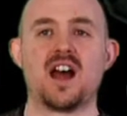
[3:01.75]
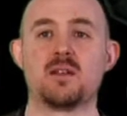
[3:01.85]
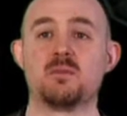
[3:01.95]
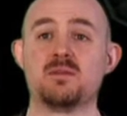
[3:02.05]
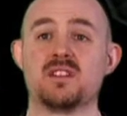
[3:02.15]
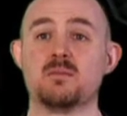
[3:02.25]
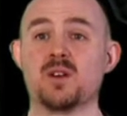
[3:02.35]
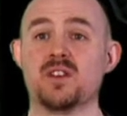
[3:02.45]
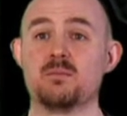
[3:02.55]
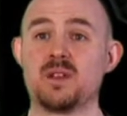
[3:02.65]
and maybe the
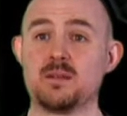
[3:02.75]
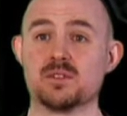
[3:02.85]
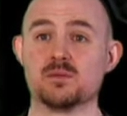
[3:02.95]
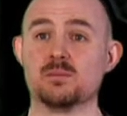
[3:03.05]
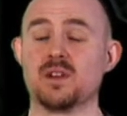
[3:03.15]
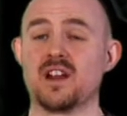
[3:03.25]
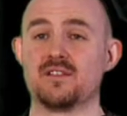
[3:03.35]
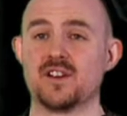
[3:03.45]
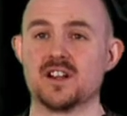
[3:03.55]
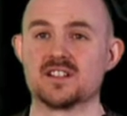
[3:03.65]
mode that people will play
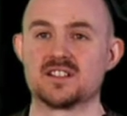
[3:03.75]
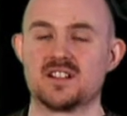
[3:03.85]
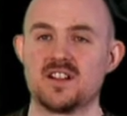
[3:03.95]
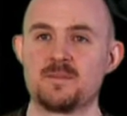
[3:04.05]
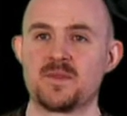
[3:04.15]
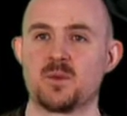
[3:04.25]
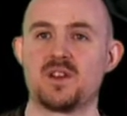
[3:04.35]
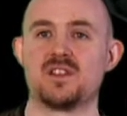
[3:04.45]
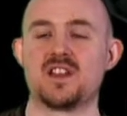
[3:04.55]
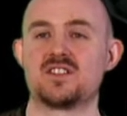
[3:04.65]
first.
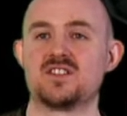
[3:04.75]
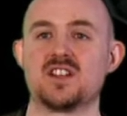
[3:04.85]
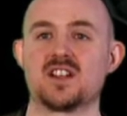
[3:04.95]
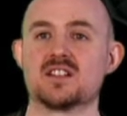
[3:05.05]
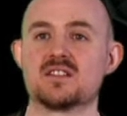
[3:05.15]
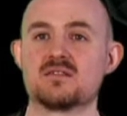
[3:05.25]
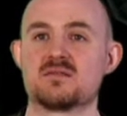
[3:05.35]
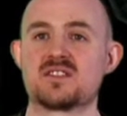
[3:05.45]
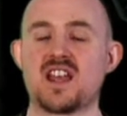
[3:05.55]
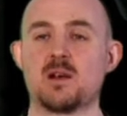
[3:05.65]
With this, you
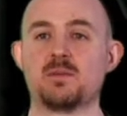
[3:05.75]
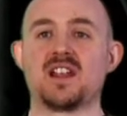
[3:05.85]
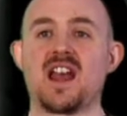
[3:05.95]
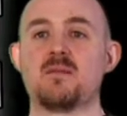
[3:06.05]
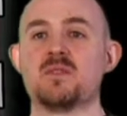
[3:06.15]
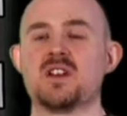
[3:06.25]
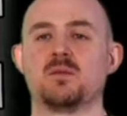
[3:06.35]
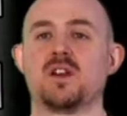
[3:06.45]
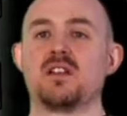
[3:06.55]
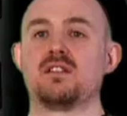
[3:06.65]
can set up a game
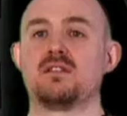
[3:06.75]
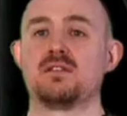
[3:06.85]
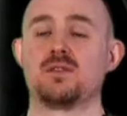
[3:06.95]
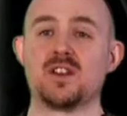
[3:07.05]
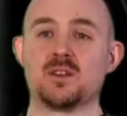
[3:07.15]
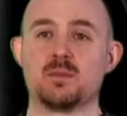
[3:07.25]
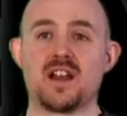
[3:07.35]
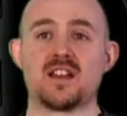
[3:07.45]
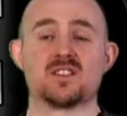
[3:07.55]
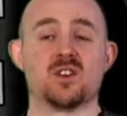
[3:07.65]
with 3 other
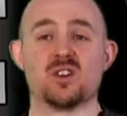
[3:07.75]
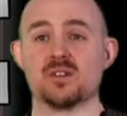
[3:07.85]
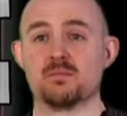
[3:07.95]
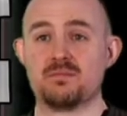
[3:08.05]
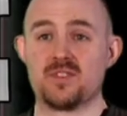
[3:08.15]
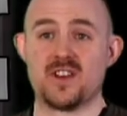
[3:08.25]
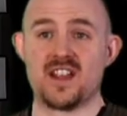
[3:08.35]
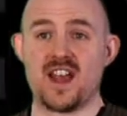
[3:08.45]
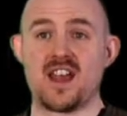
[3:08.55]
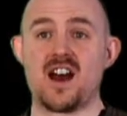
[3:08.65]
players, or
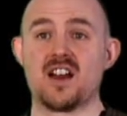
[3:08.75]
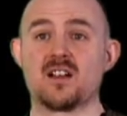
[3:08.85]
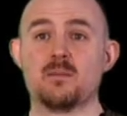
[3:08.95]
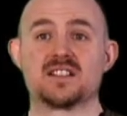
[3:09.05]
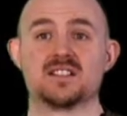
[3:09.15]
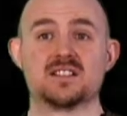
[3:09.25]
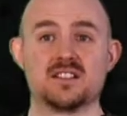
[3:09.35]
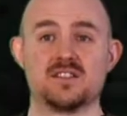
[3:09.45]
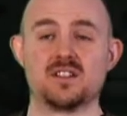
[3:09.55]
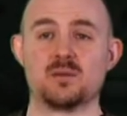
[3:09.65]
3 AI
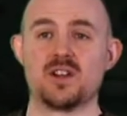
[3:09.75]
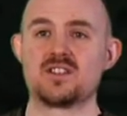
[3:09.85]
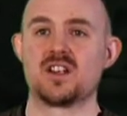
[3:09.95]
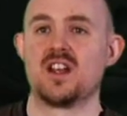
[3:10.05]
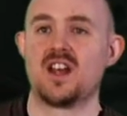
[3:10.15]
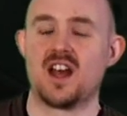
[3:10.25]
combatants if you wish,